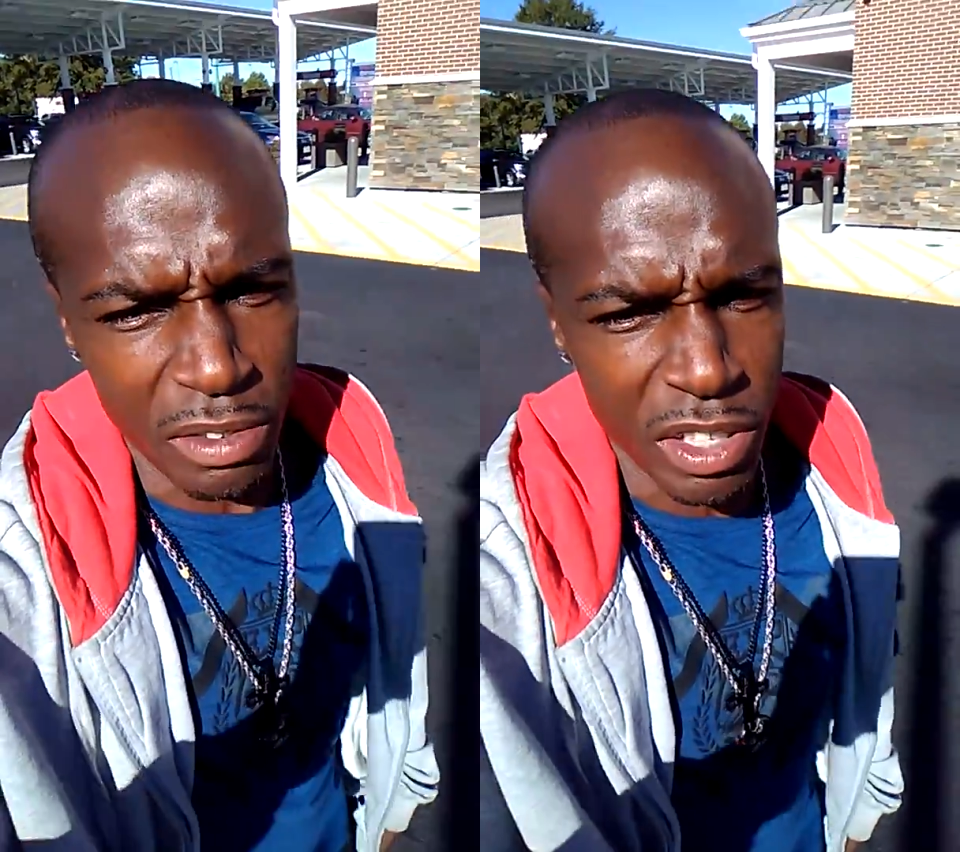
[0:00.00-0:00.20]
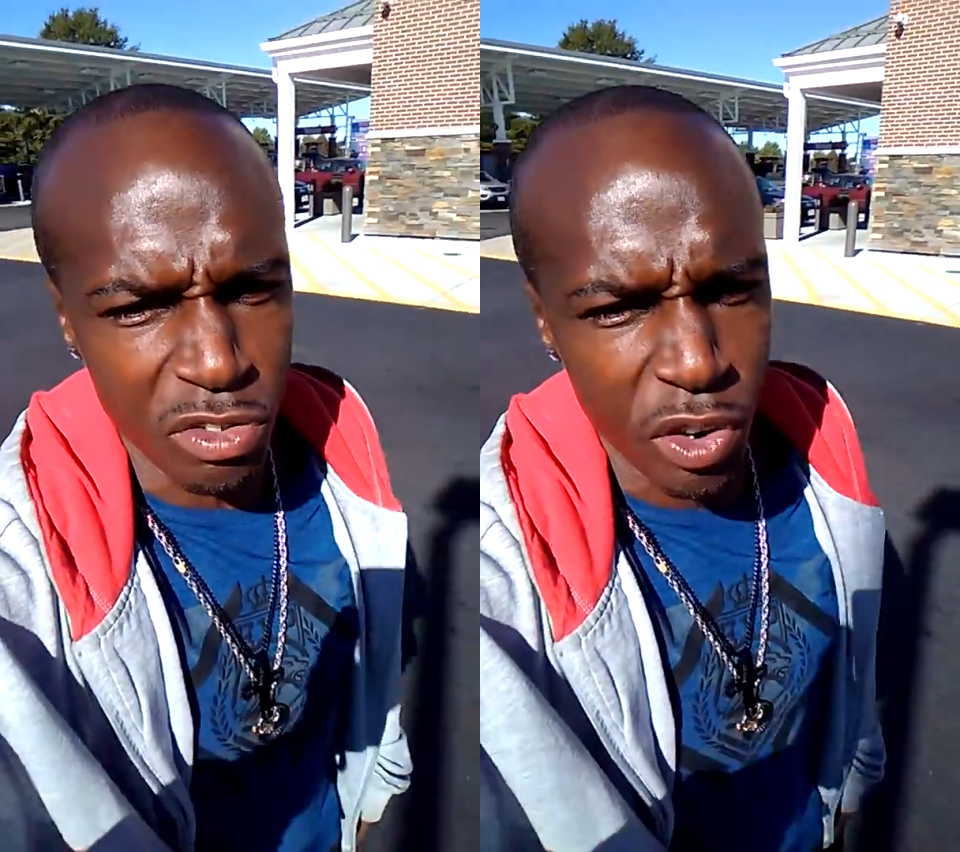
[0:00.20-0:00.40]

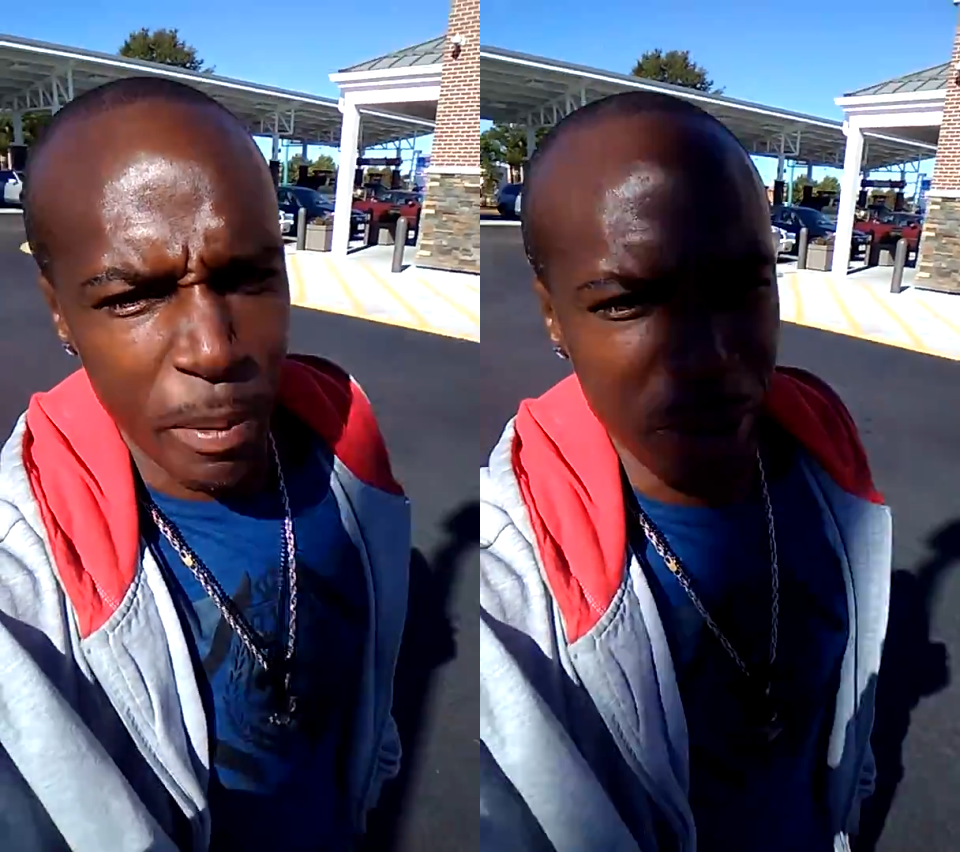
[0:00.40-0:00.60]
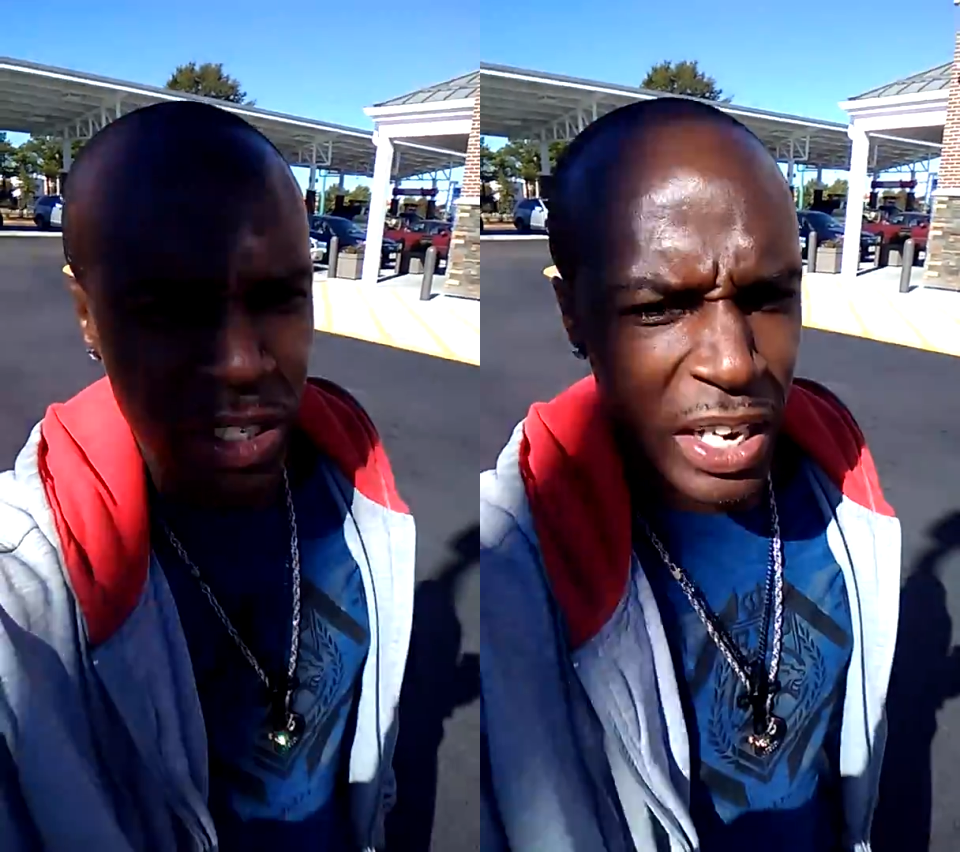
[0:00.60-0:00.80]
I'm just
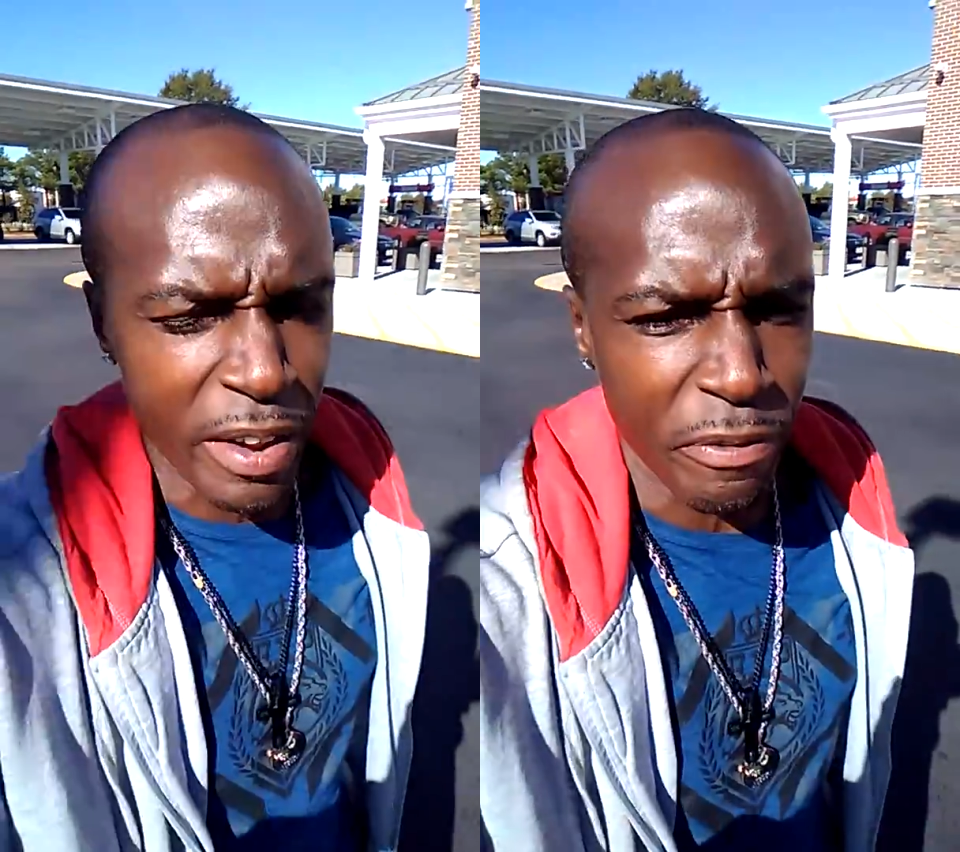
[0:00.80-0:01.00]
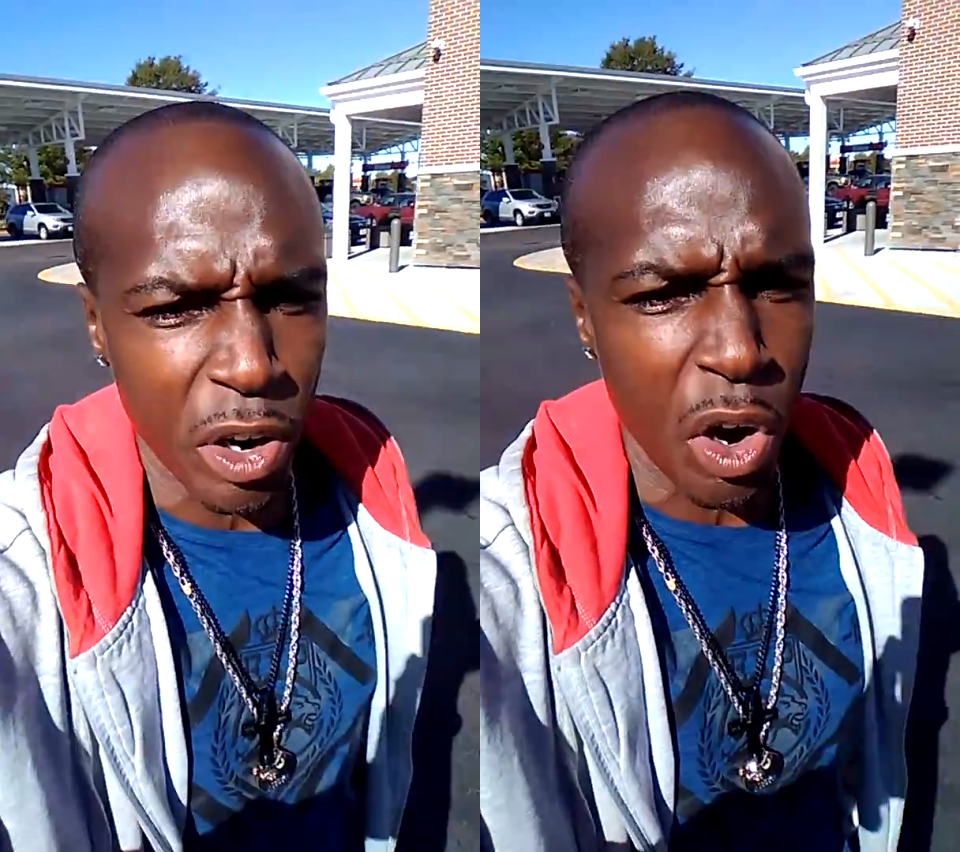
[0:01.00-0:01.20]
representing for